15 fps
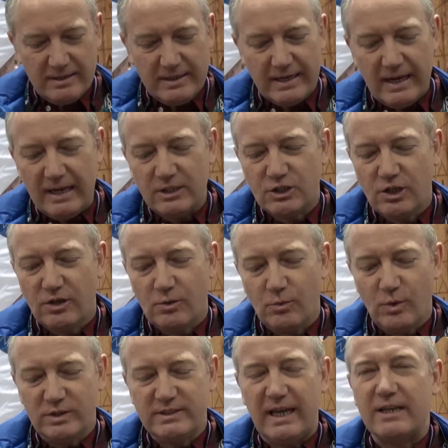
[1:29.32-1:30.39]
The glacier
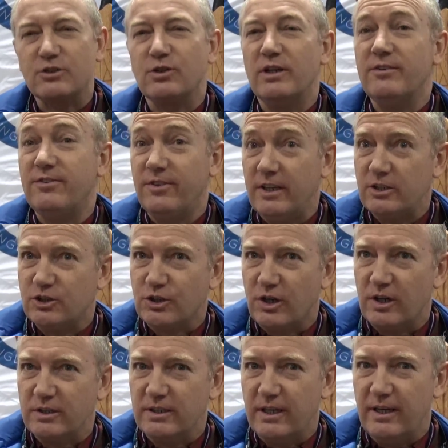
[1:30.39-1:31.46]
was actually
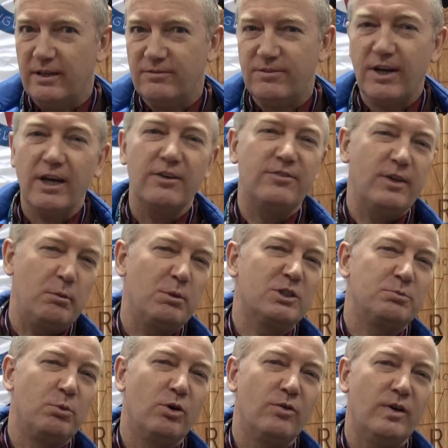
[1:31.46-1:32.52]
featured in very
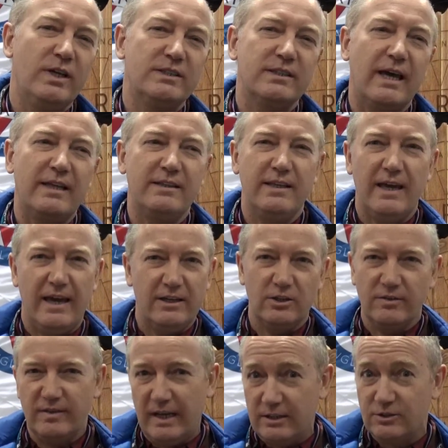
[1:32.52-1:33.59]
famous movies at the end
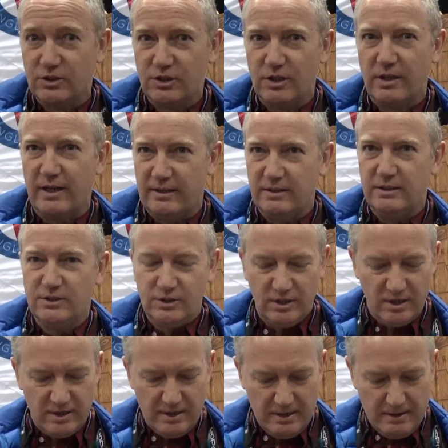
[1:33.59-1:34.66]
of last year and this
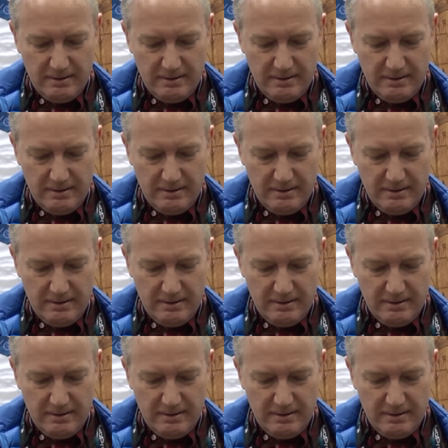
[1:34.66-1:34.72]
year.